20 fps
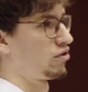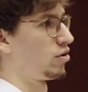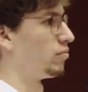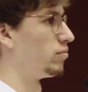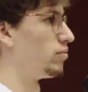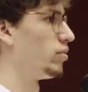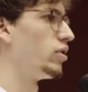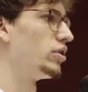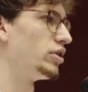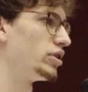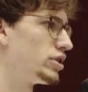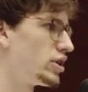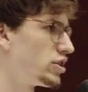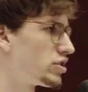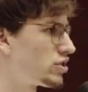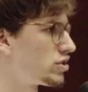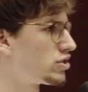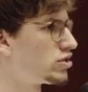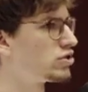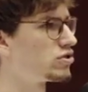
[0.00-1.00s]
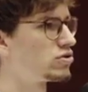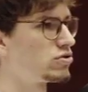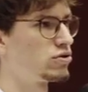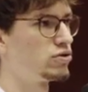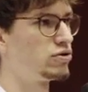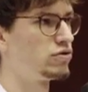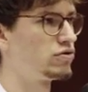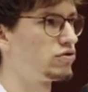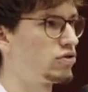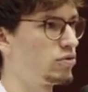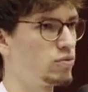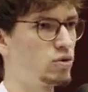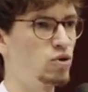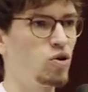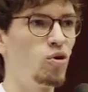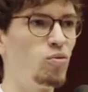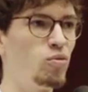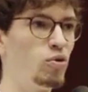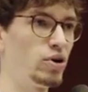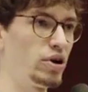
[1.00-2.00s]
from politicians or from
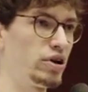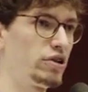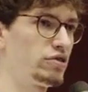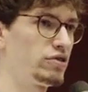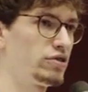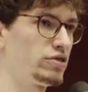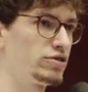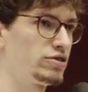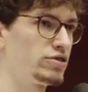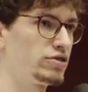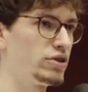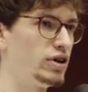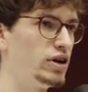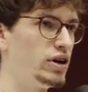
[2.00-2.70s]
corporations.